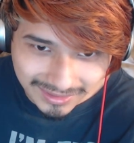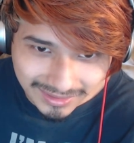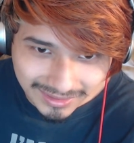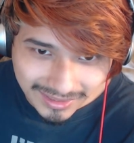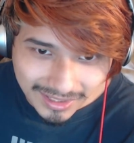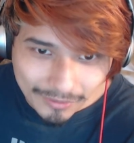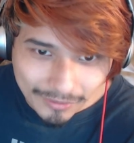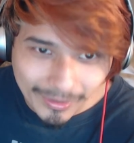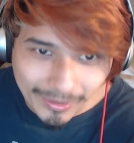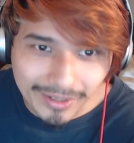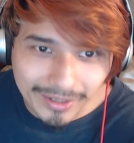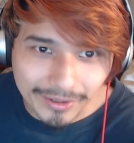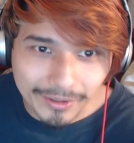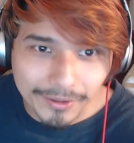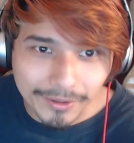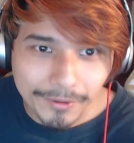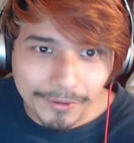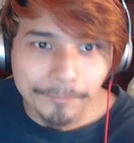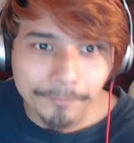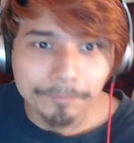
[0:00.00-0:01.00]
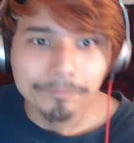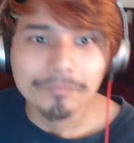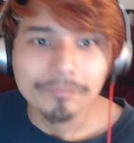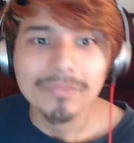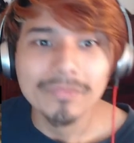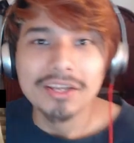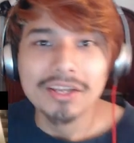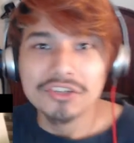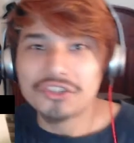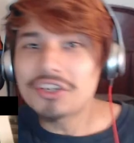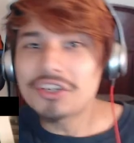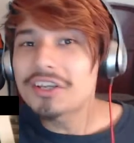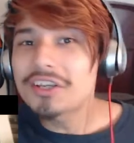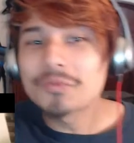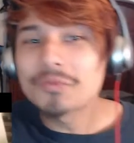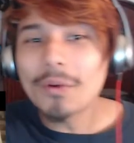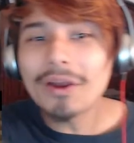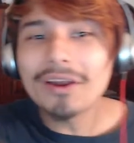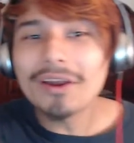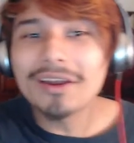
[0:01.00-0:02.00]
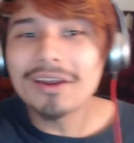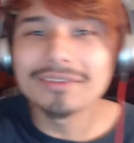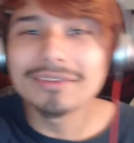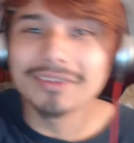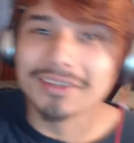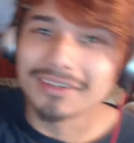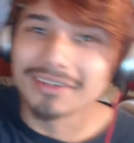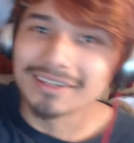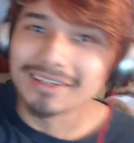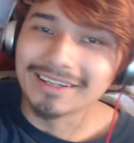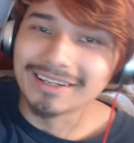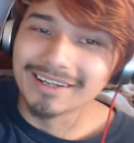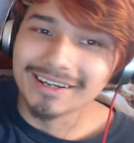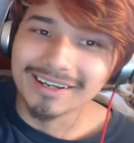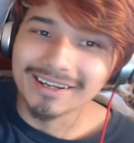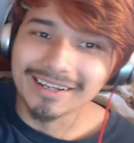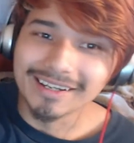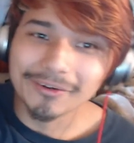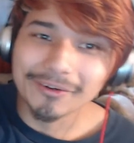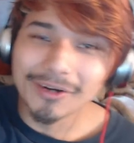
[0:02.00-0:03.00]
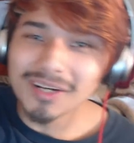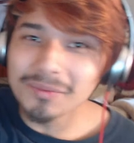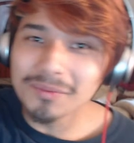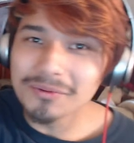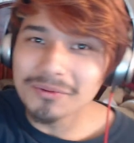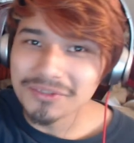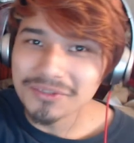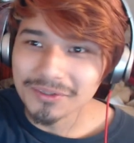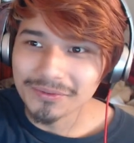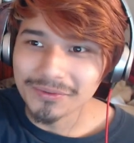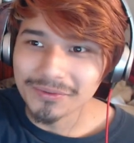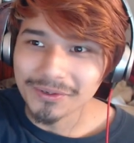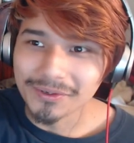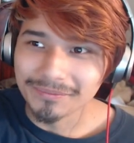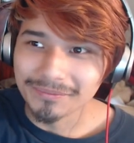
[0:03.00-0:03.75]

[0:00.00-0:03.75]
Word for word: right here she's wearing the uh, Incredibles uniform.